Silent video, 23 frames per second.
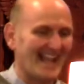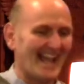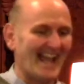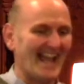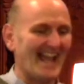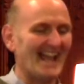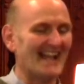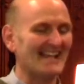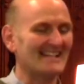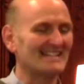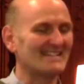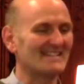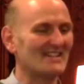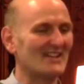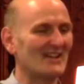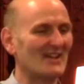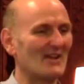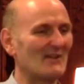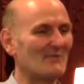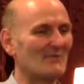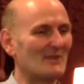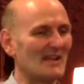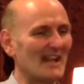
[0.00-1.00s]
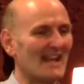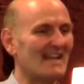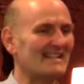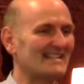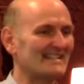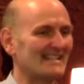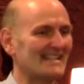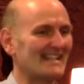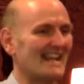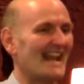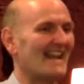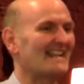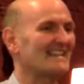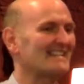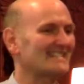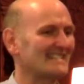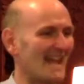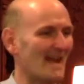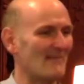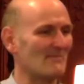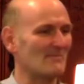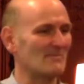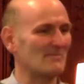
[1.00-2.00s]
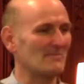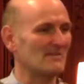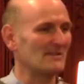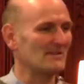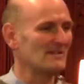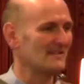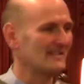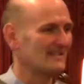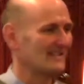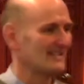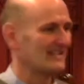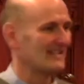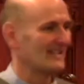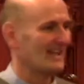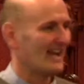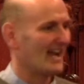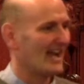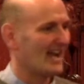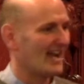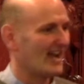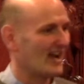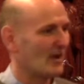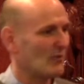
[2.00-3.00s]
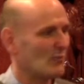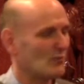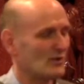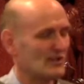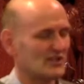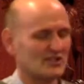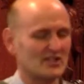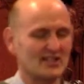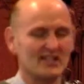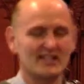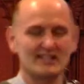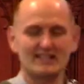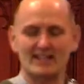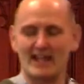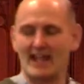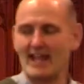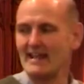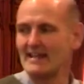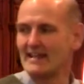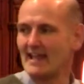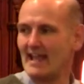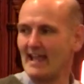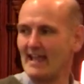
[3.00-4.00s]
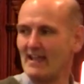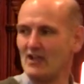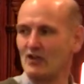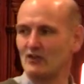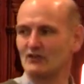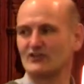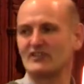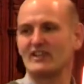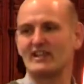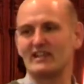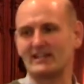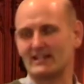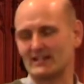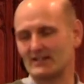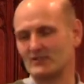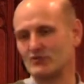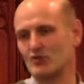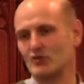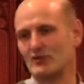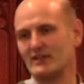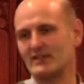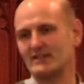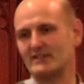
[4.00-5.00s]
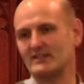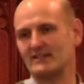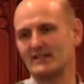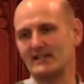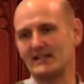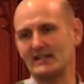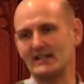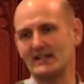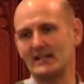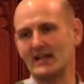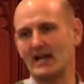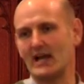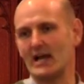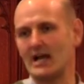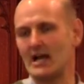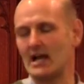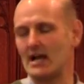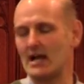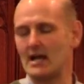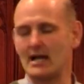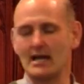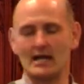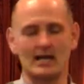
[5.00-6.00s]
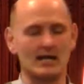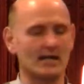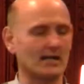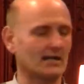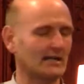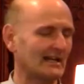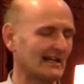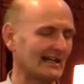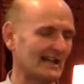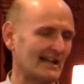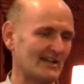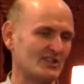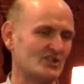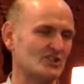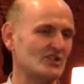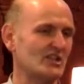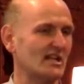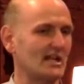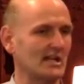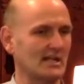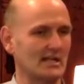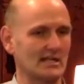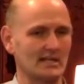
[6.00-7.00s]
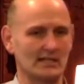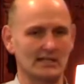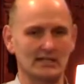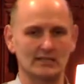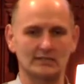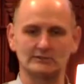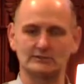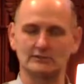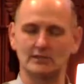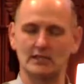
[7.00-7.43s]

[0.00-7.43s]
And uh, we landed in Addis Ababa, uh, which is a chaotic, noisy, uh, clashing,